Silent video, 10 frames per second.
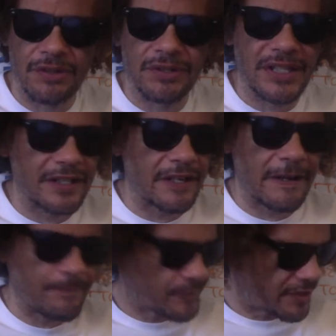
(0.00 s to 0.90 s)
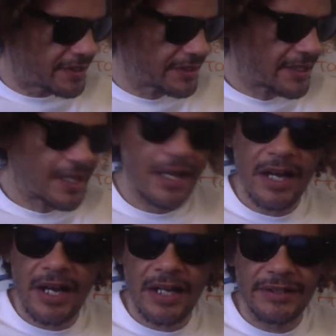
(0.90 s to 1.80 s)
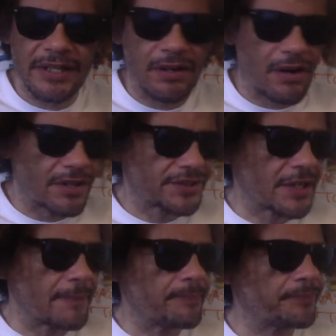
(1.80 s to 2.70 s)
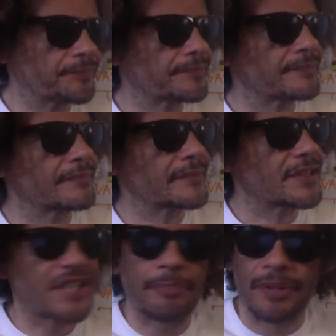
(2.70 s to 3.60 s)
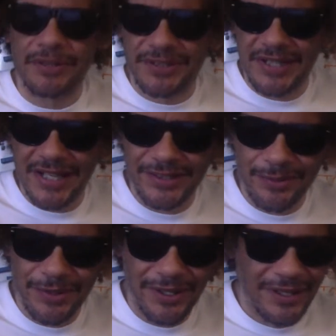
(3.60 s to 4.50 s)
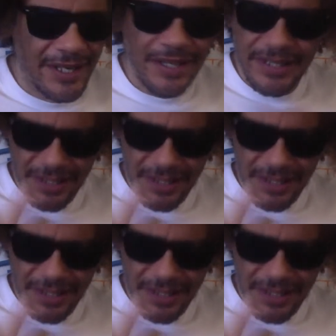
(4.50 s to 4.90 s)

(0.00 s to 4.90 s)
that, all right, there are some shepherds, as it were, that